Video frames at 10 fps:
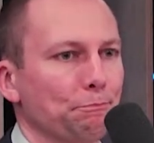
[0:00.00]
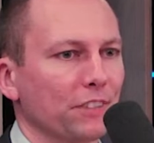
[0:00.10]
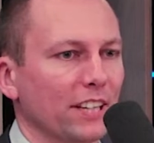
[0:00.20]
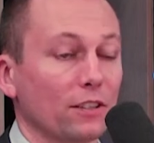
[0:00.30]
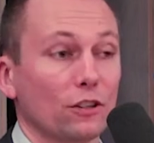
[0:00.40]

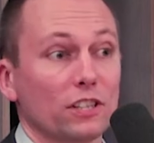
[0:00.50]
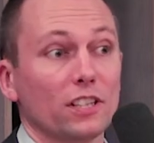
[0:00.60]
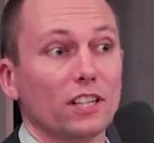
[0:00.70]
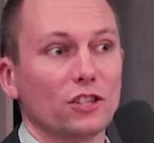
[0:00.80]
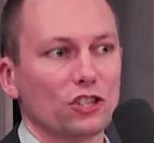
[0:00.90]
get
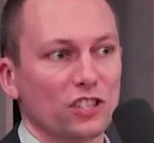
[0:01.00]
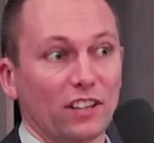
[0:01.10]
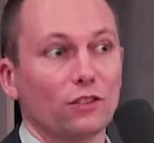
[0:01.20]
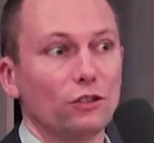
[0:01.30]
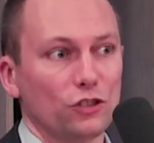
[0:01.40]
cutting-edge
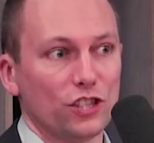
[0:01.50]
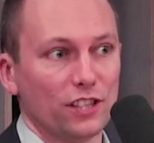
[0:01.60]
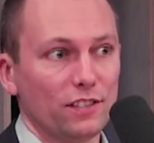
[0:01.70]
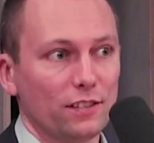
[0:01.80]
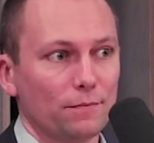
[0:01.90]

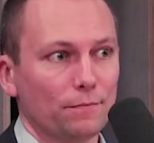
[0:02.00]
technologies